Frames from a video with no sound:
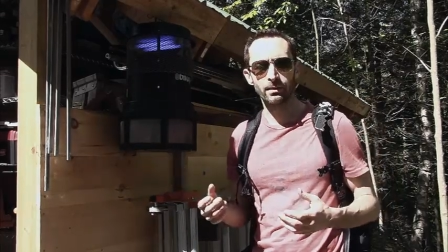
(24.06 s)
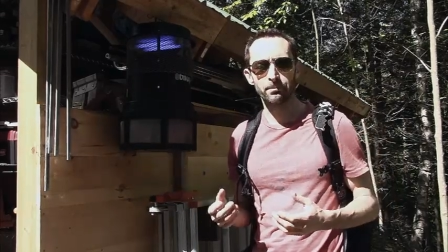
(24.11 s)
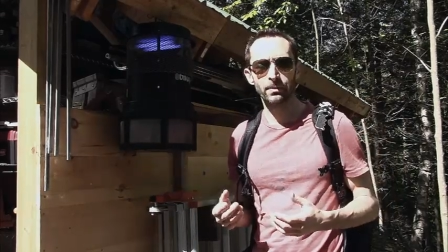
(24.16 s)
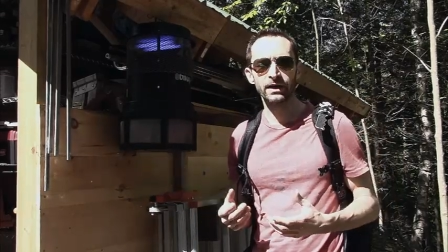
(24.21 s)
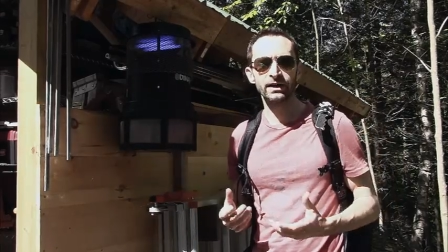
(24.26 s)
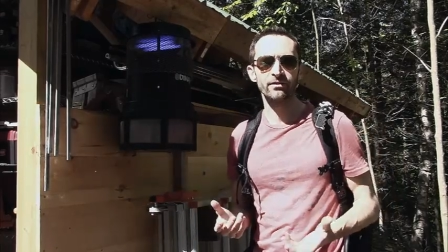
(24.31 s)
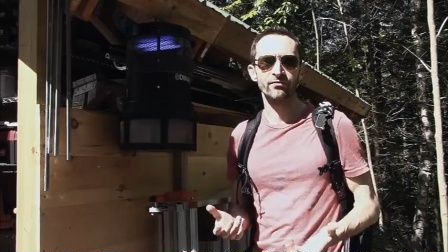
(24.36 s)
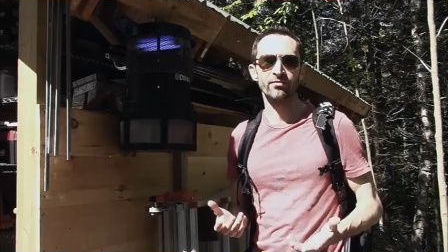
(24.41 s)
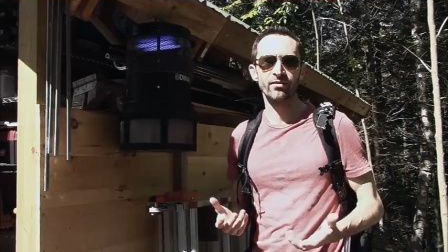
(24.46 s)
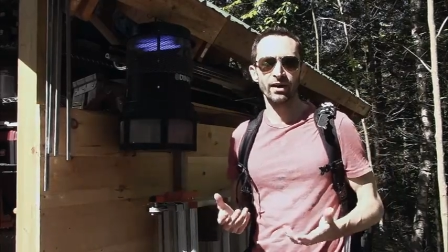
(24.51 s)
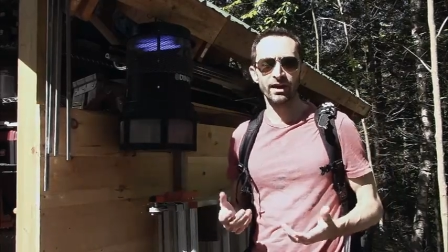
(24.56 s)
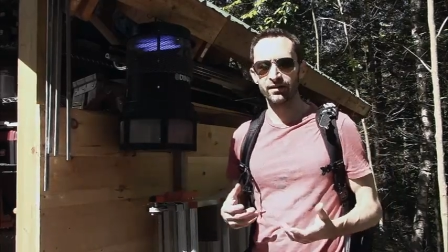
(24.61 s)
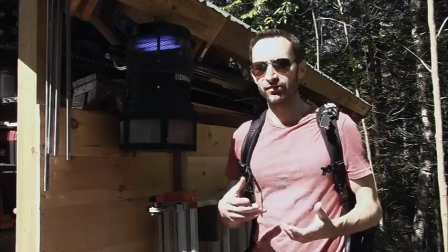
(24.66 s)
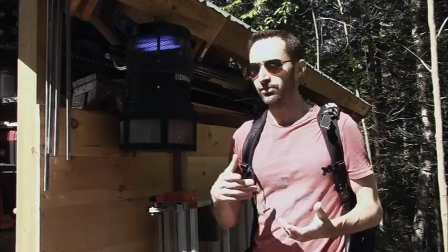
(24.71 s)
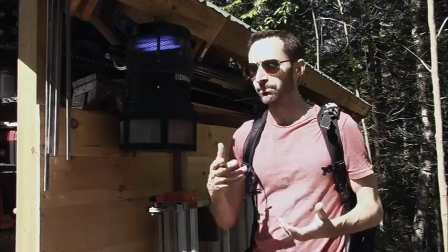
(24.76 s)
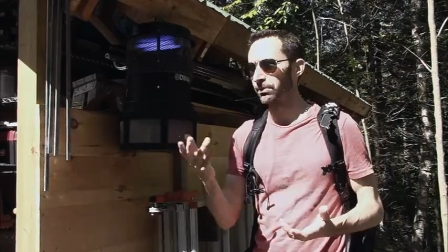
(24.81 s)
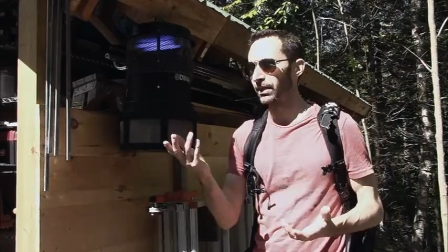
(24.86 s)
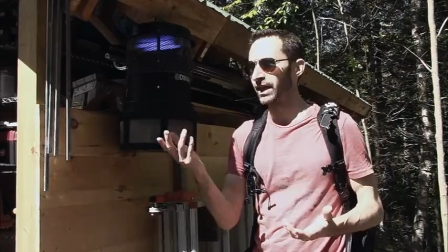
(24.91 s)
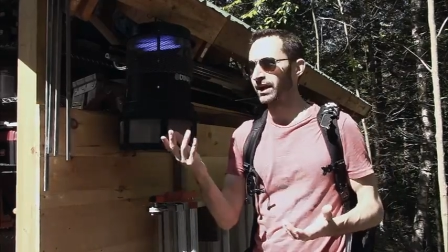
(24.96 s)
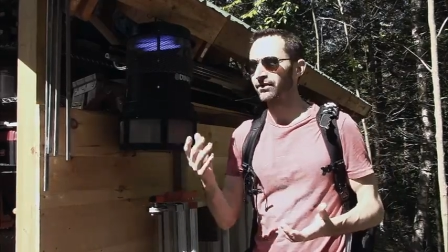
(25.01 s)
biting flies
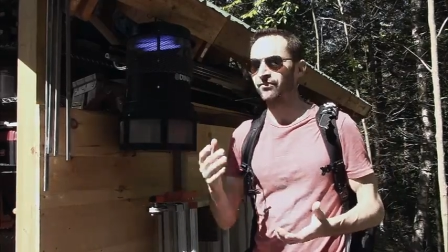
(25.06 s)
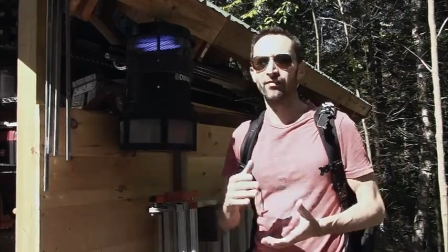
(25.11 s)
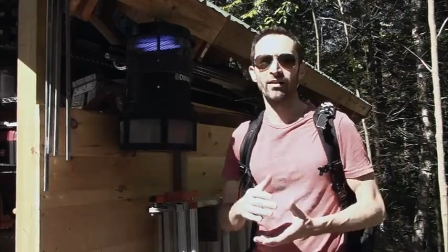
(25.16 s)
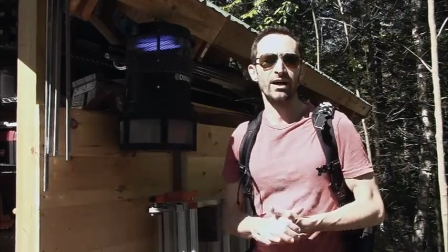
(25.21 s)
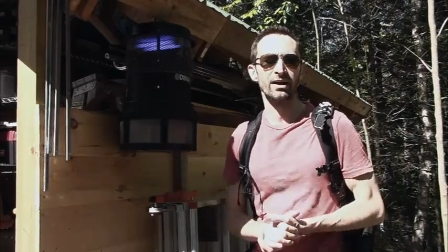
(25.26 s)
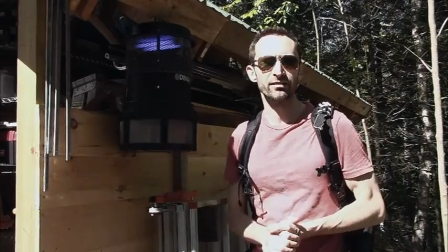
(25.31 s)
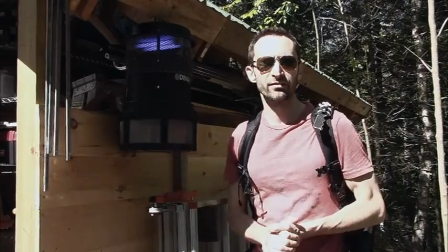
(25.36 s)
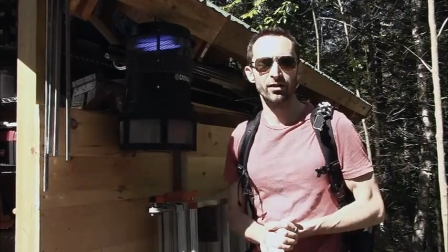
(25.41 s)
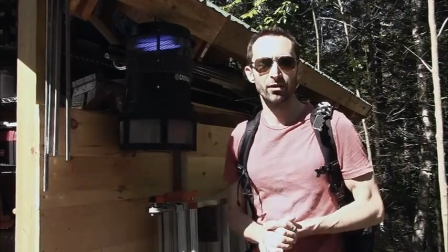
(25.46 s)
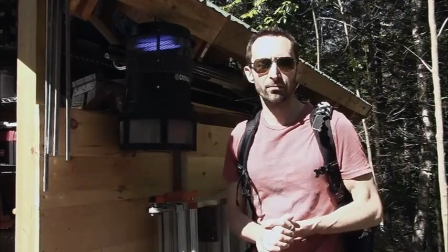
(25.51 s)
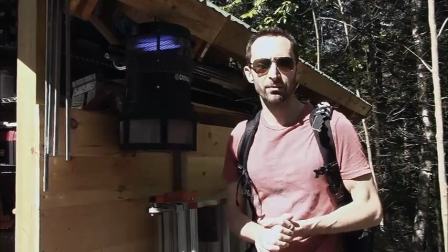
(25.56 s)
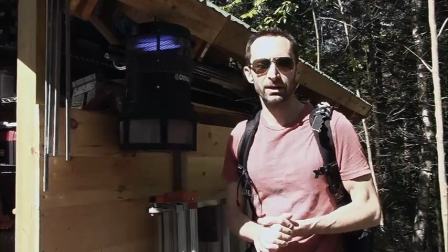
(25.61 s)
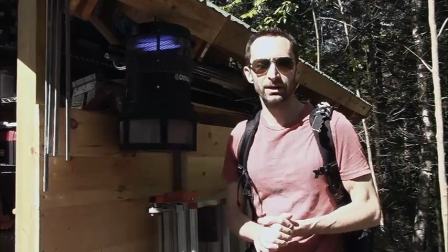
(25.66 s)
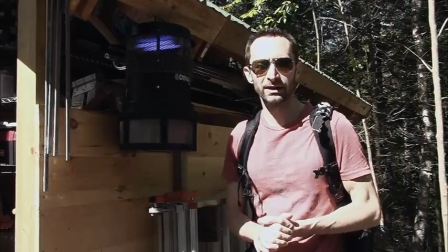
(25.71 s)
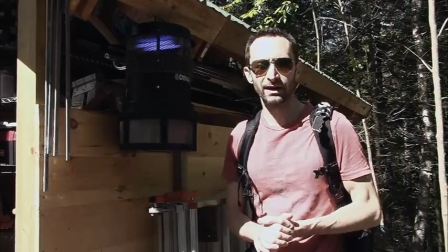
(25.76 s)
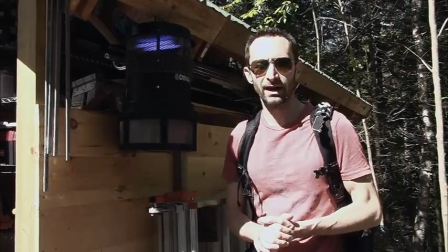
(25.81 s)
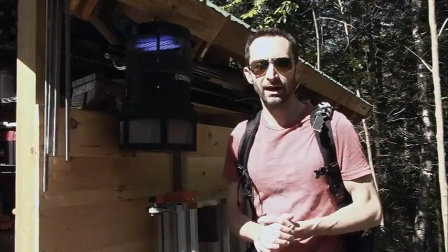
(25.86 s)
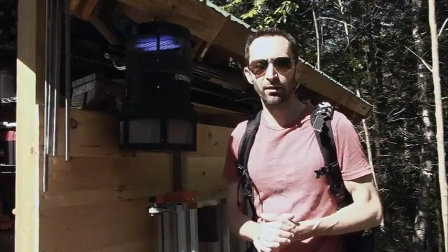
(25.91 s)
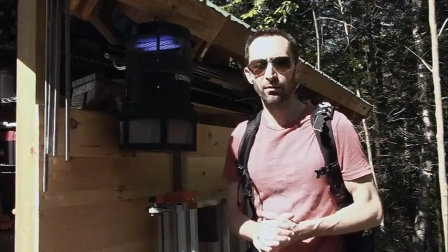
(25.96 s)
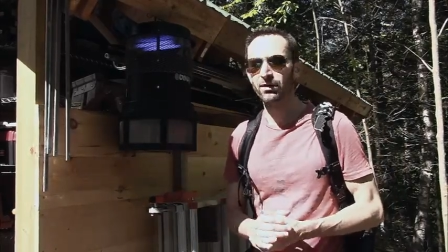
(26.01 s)
or black flies out right
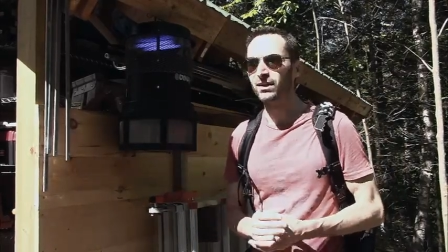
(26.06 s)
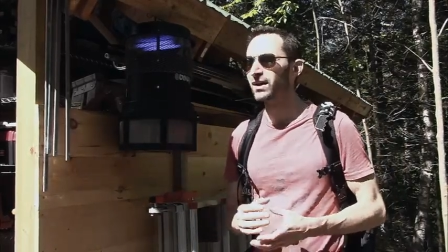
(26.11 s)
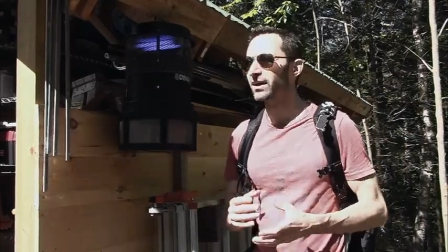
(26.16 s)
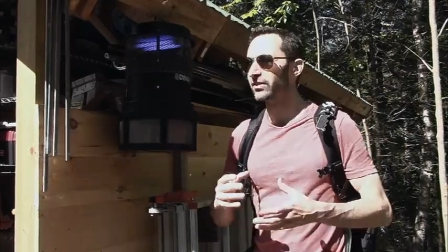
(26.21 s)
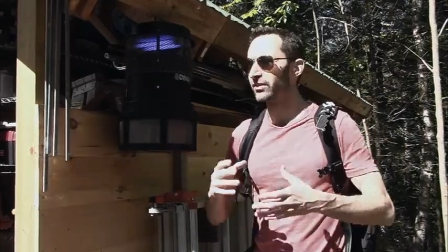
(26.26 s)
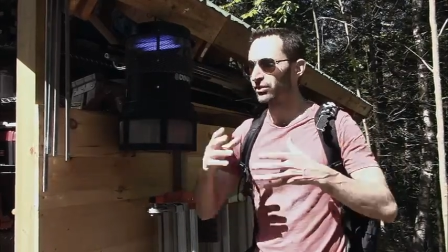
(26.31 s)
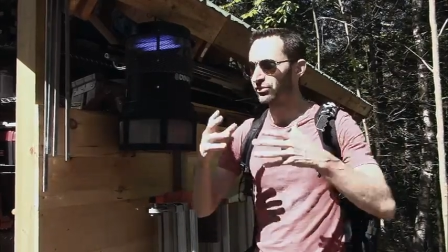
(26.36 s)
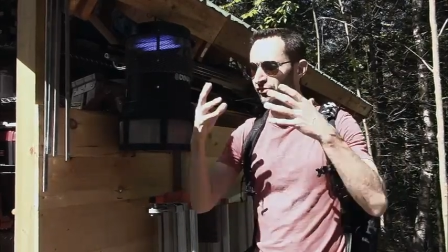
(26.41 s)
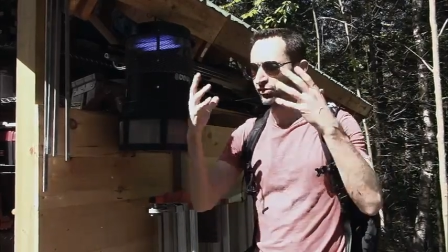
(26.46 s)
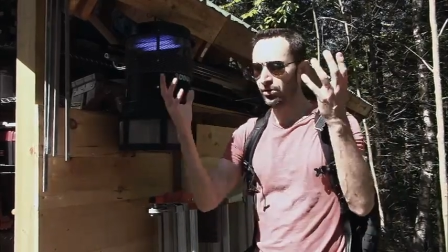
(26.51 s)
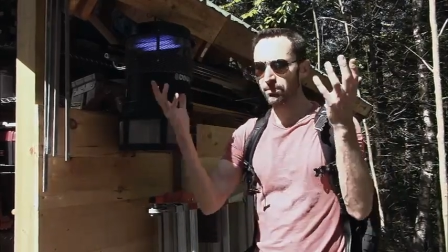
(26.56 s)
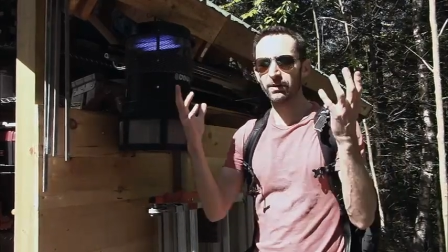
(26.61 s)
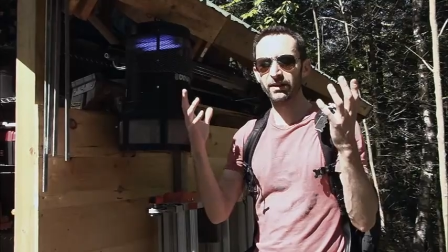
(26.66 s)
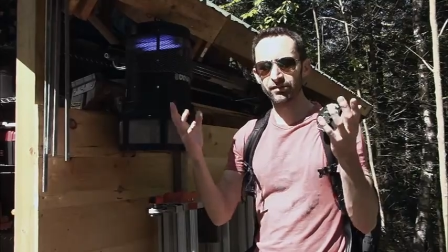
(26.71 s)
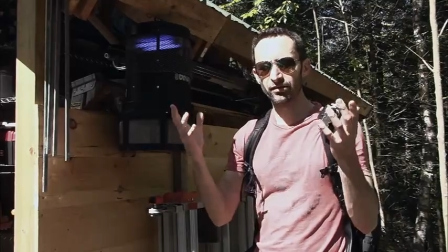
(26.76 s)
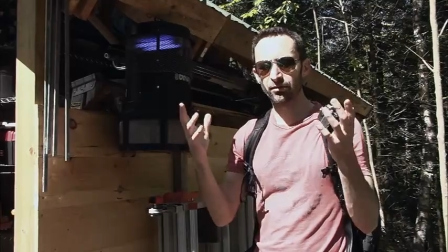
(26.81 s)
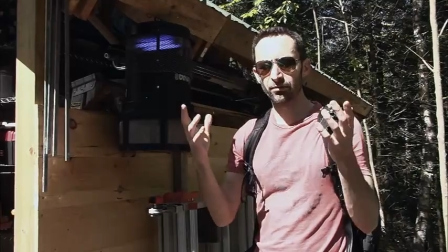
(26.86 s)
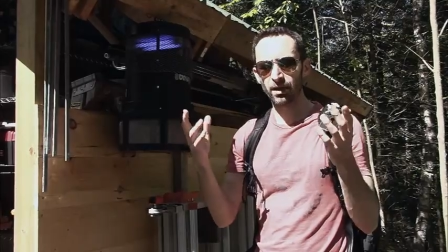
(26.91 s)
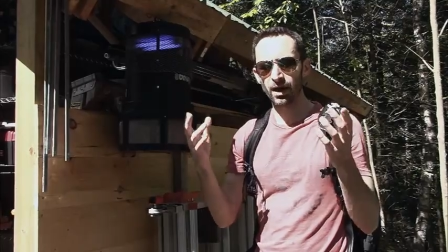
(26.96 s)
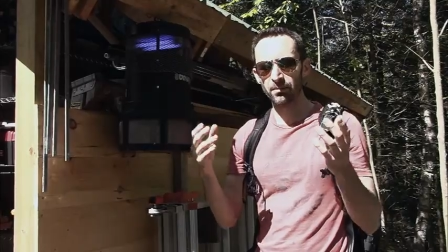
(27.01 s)
now that are still
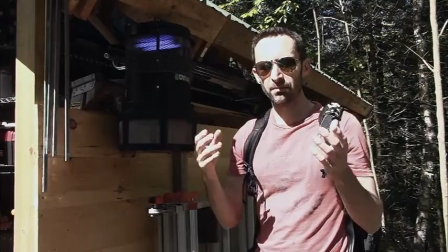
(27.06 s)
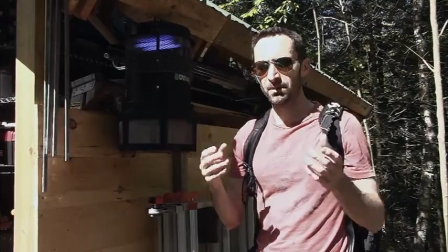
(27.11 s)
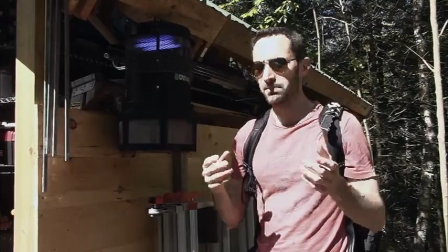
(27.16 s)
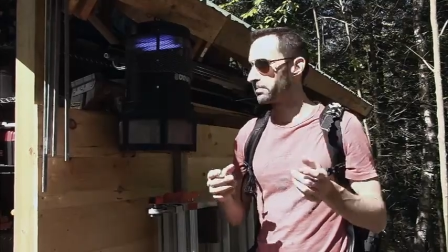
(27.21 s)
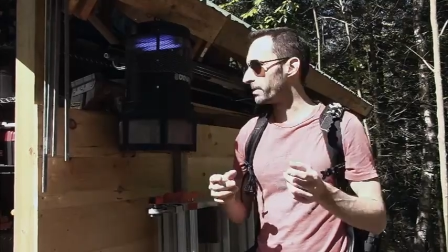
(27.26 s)
buzzing around me.